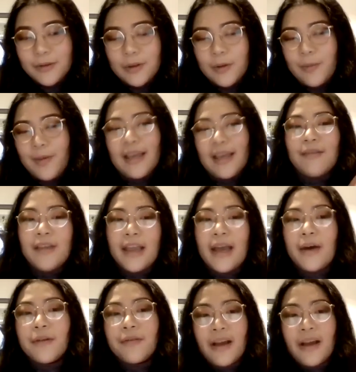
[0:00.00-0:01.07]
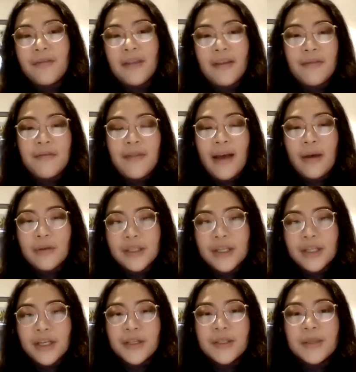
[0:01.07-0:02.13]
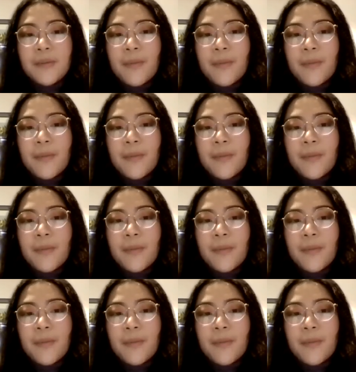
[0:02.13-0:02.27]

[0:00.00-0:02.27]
we'll be giving out 5 gift vouchers,